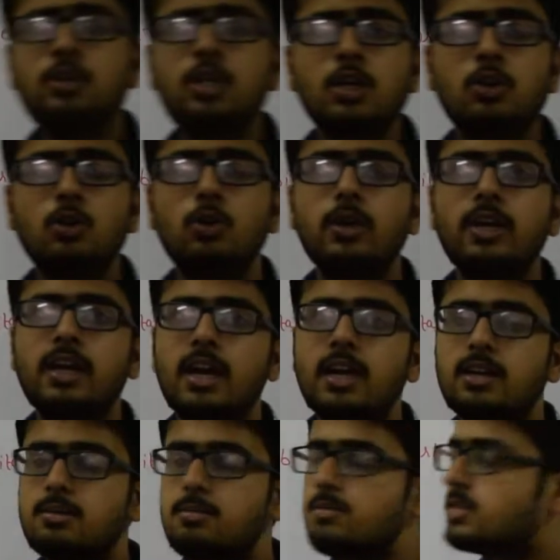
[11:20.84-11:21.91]
the chlorine
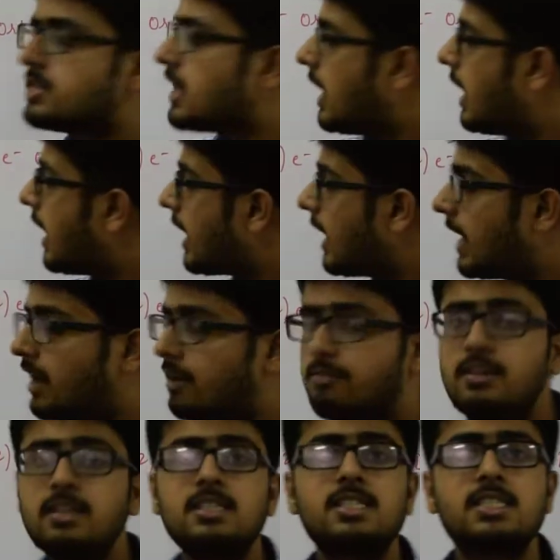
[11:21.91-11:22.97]
atoms are
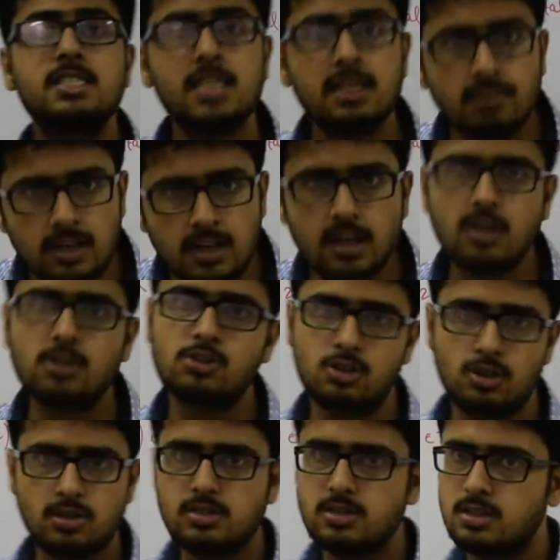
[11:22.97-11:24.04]
having 7
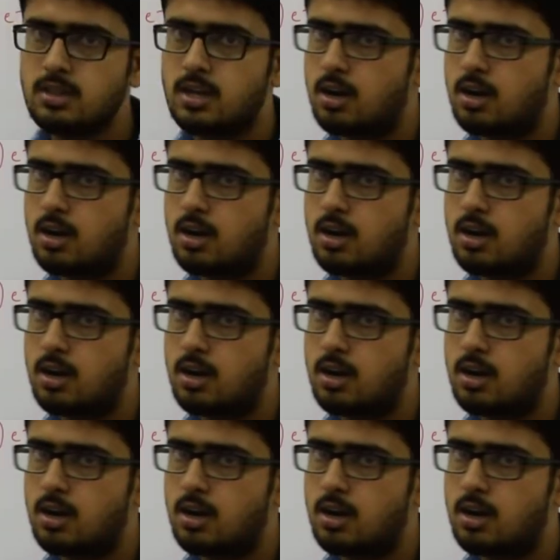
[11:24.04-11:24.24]
electrons in their